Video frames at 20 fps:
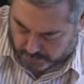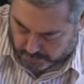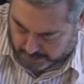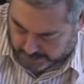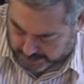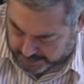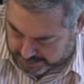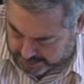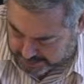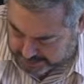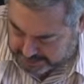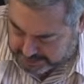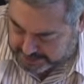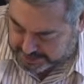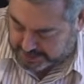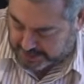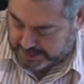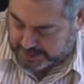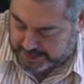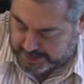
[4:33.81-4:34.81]
getting
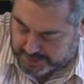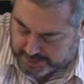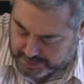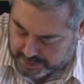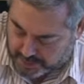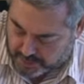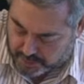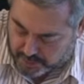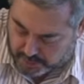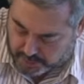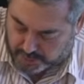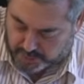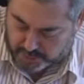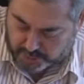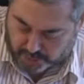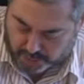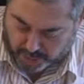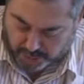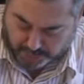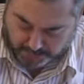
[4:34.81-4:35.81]
stuck into the
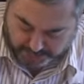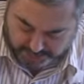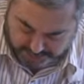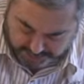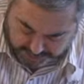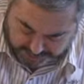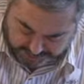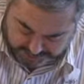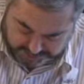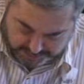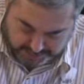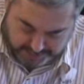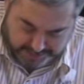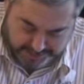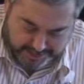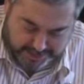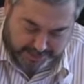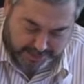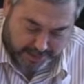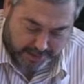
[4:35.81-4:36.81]
dough. I want a nice
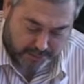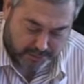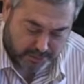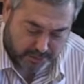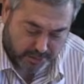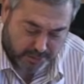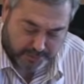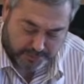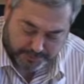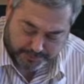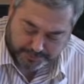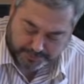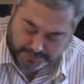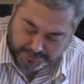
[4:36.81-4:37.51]
clean counter.